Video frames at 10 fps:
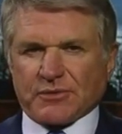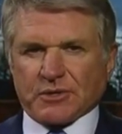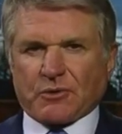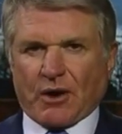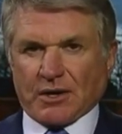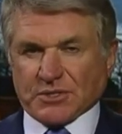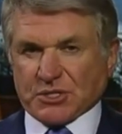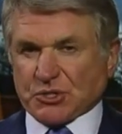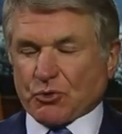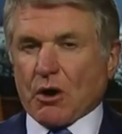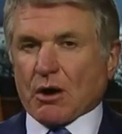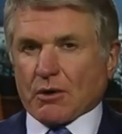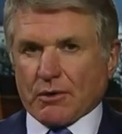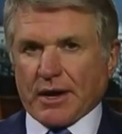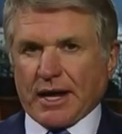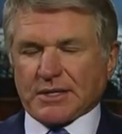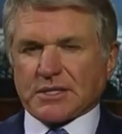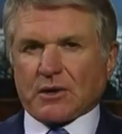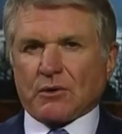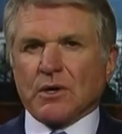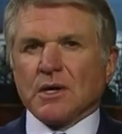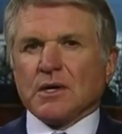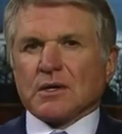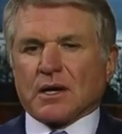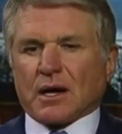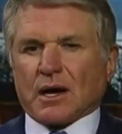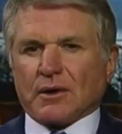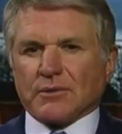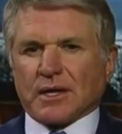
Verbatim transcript: Ukraine is a stronger NATO uh,